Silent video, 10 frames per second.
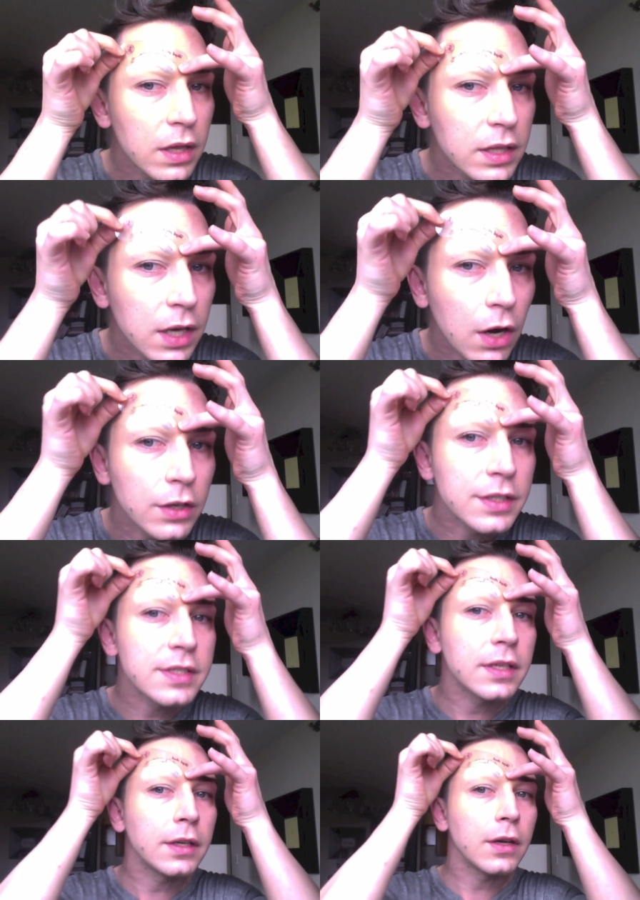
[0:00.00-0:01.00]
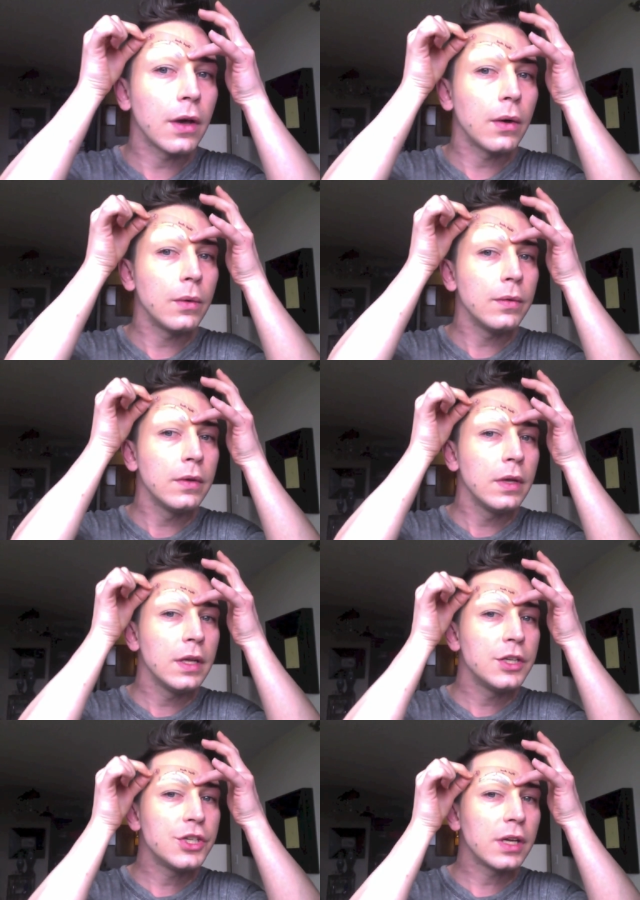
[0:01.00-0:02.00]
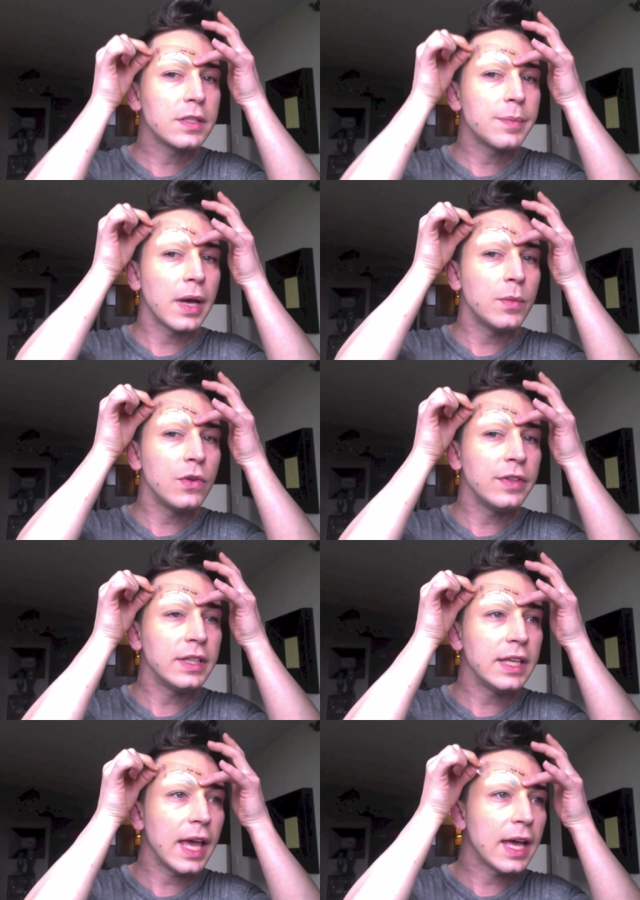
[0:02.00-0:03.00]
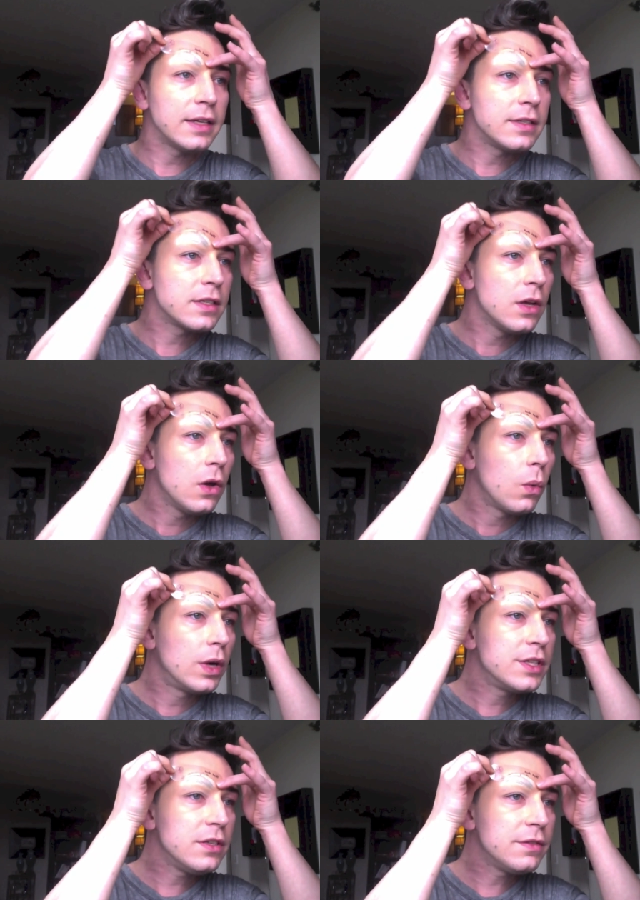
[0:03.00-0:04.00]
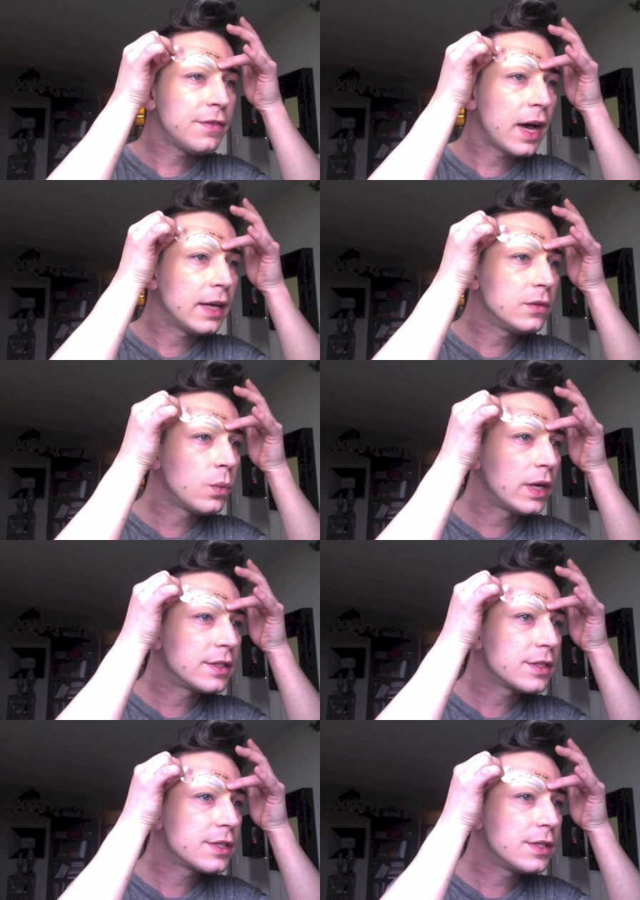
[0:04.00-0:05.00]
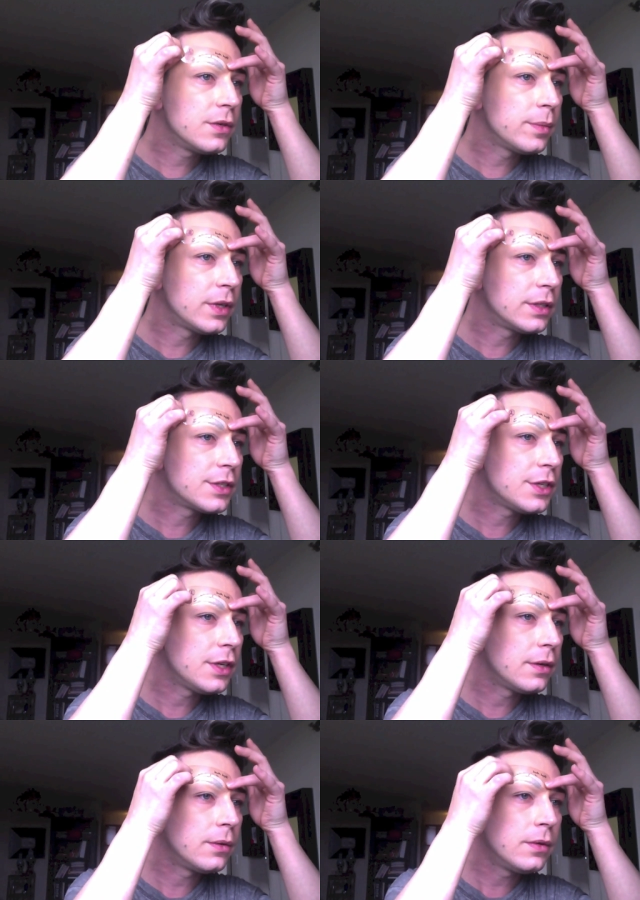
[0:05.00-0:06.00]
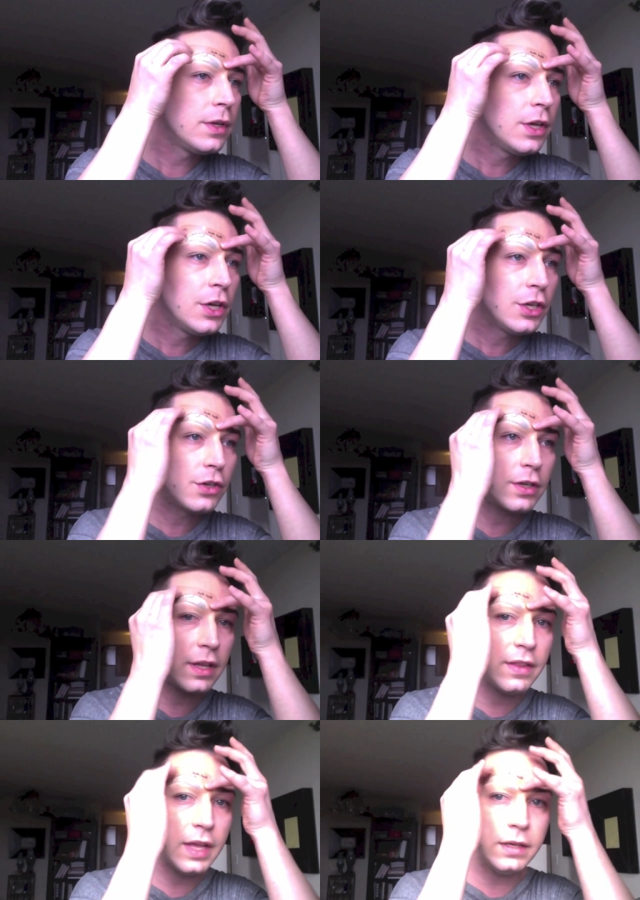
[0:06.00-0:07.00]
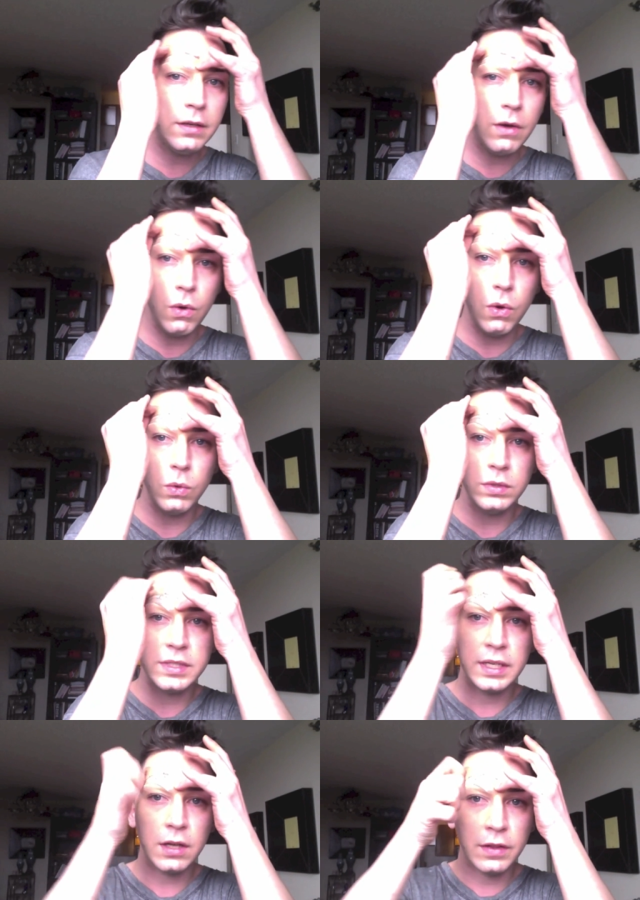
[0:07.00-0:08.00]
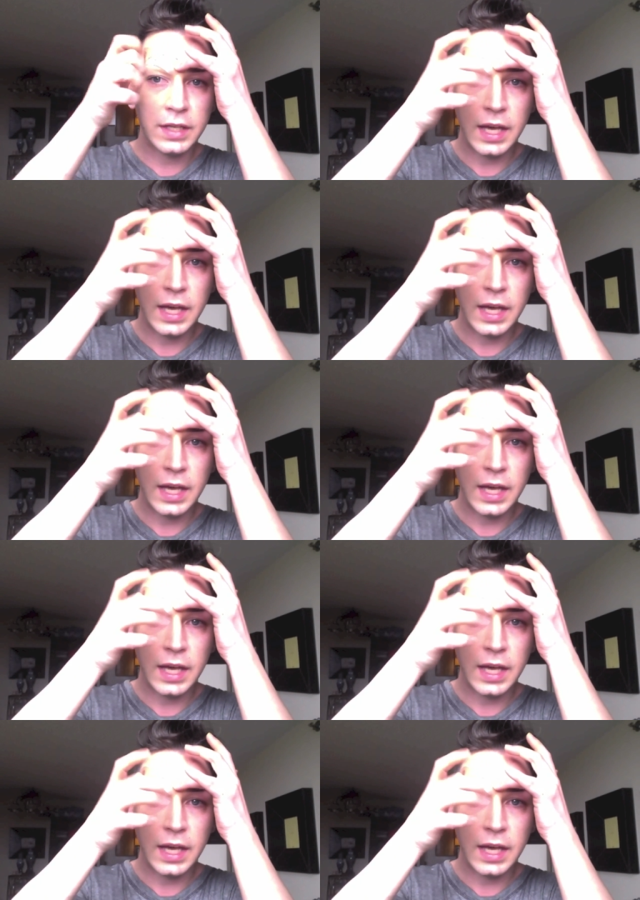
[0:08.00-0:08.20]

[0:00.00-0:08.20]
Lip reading: the arc is going to go just by moving the end. Once you find what's suitable to you, you're going to then hold it on the